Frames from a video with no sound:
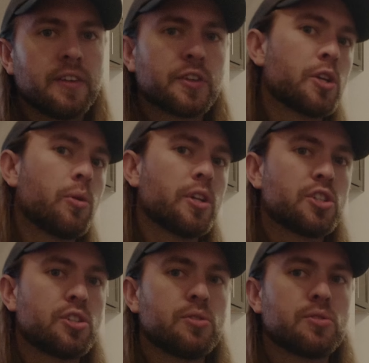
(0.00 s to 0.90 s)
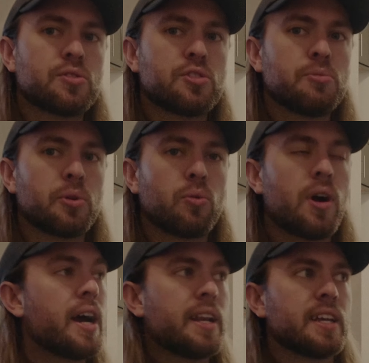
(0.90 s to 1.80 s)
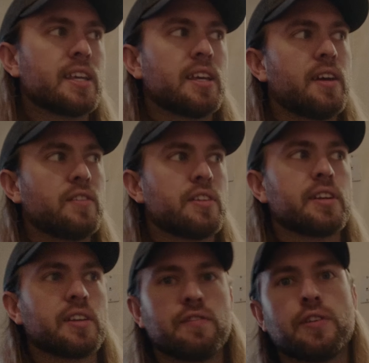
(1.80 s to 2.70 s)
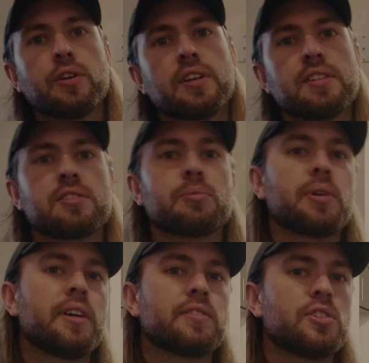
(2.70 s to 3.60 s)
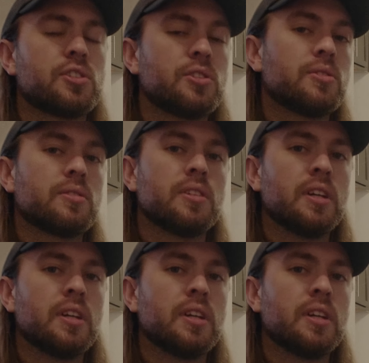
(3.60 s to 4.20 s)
if you're gonna wanna shoot super wide and get everything in focus, you'll probably have to shoot